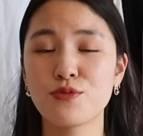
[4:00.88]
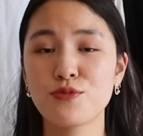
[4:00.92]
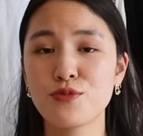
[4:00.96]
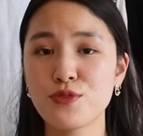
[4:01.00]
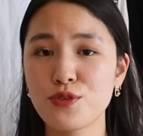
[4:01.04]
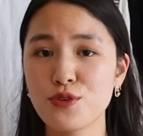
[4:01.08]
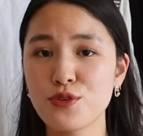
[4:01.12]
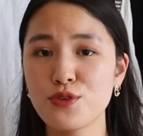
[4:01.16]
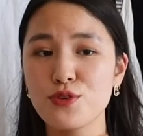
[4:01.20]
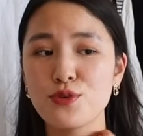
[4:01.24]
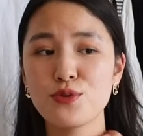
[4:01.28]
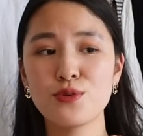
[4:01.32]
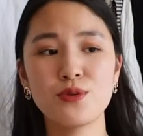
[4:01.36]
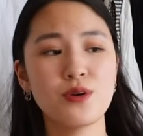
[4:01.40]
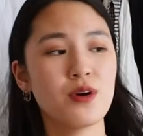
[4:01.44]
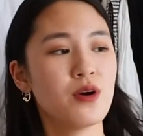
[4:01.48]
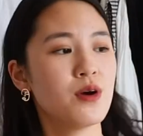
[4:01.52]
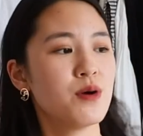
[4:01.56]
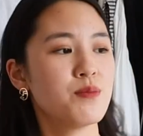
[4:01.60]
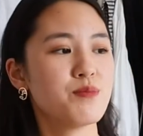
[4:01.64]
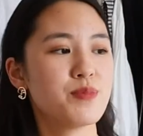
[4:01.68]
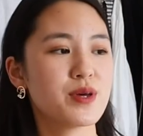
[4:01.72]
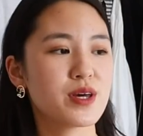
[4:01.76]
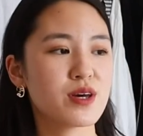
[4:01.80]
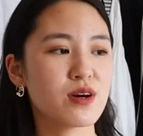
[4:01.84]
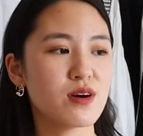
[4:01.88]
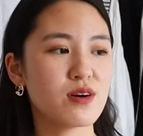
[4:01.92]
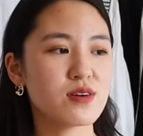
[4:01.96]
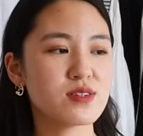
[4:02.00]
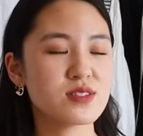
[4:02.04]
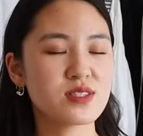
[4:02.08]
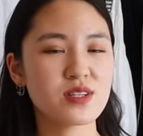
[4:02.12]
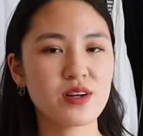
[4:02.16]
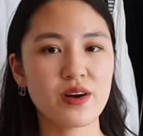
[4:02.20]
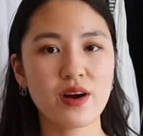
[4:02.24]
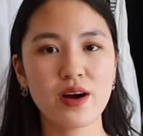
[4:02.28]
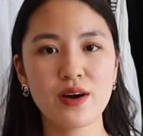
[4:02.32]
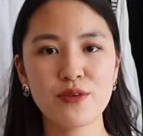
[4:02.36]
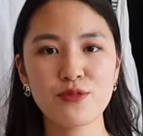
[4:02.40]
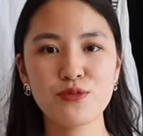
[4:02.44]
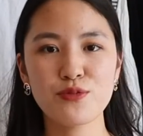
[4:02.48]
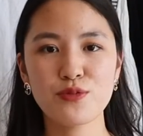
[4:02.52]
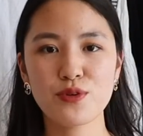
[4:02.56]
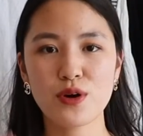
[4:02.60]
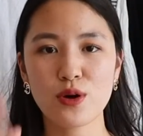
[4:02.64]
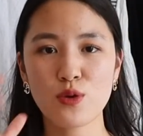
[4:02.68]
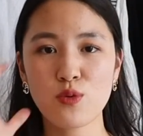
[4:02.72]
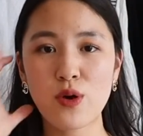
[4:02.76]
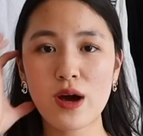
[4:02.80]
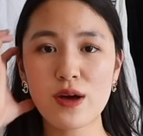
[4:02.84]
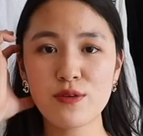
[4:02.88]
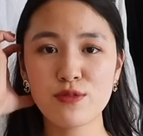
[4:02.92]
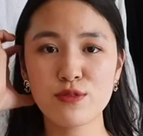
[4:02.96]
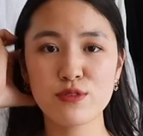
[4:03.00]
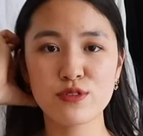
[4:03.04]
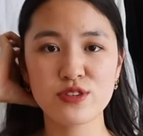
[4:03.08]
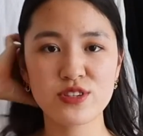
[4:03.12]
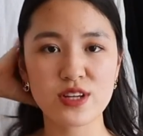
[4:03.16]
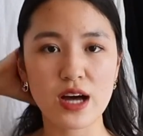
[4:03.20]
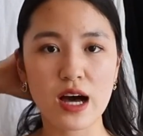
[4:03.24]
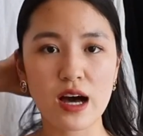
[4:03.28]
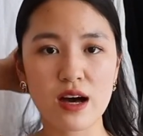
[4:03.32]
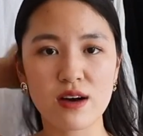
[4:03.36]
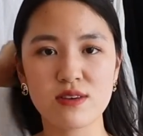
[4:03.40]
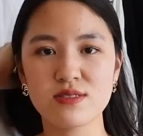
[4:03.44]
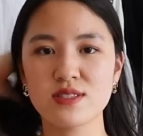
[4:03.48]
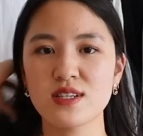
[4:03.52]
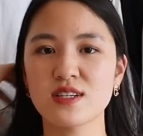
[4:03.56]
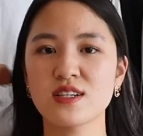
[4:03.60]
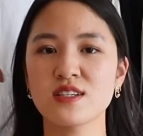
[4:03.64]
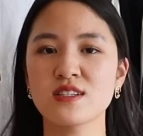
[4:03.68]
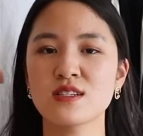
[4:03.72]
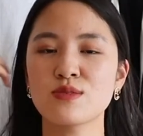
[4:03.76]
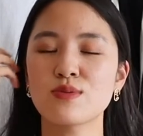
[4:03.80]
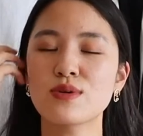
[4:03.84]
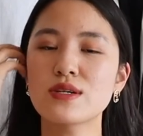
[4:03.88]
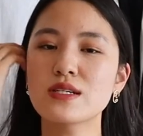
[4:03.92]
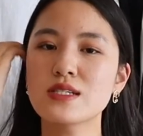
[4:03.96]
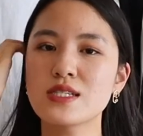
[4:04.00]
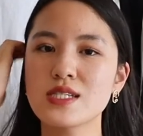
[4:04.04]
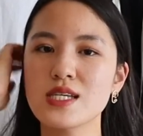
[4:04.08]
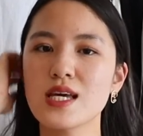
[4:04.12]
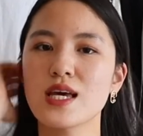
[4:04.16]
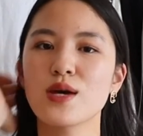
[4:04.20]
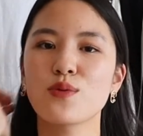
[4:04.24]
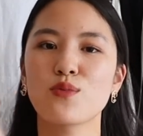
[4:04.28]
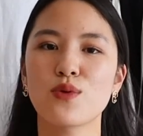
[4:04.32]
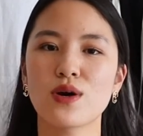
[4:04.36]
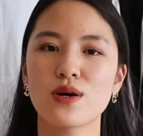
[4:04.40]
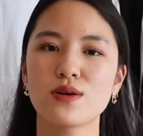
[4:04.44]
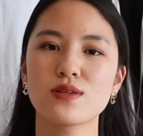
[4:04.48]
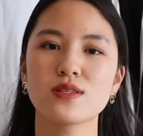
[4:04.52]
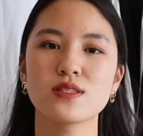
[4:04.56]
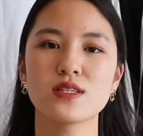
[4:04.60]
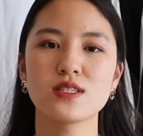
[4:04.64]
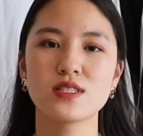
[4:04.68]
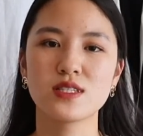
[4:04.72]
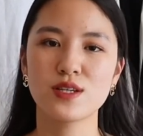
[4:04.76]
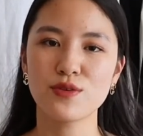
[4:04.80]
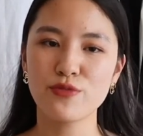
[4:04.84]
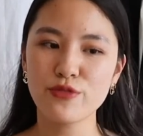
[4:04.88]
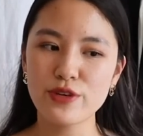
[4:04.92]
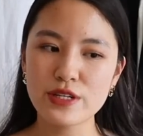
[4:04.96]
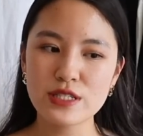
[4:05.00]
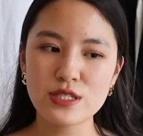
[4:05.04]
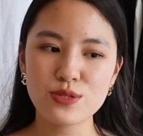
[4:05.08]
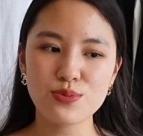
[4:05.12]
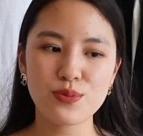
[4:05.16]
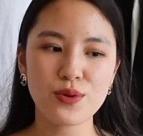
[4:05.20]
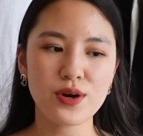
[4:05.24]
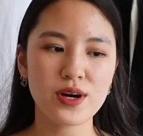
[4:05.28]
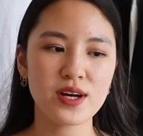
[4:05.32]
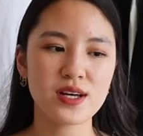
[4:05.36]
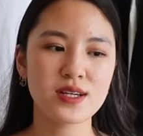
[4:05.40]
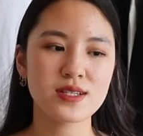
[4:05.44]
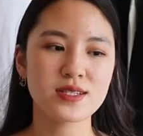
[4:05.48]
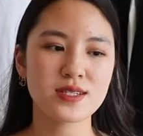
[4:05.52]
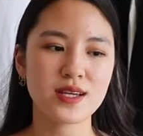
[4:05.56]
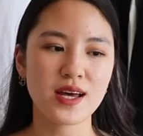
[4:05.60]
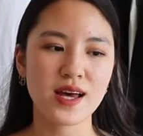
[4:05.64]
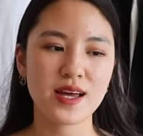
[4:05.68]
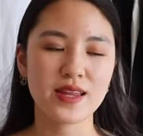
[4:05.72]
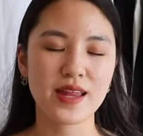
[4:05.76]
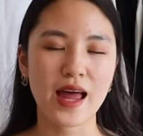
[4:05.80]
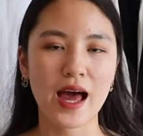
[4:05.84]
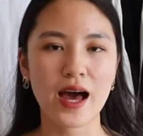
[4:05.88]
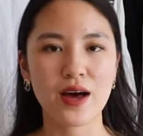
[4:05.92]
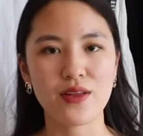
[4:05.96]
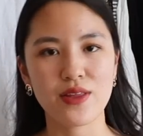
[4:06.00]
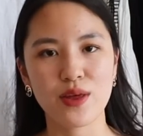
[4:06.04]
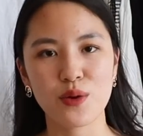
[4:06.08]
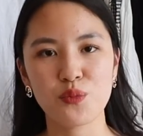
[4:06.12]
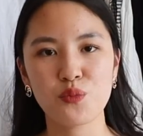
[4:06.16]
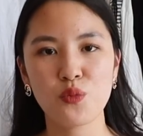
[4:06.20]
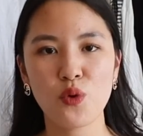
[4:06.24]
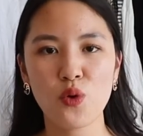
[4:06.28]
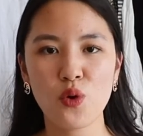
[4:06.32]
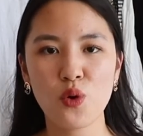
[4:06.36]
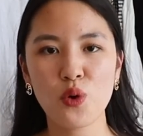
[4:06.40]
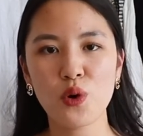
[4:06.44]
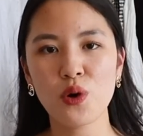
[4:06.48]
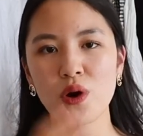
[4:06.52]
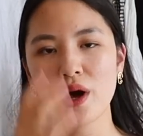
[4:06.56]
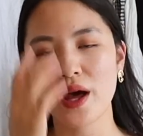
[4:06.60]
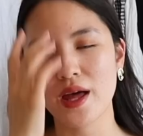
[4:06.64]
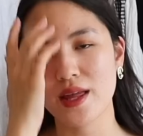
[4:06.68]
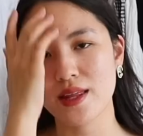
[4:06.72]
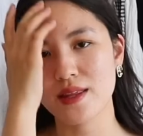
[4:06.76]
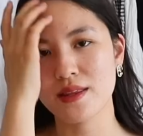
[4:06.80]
review because there are quite a few styles, and I just want to see what the difference was and how they wore,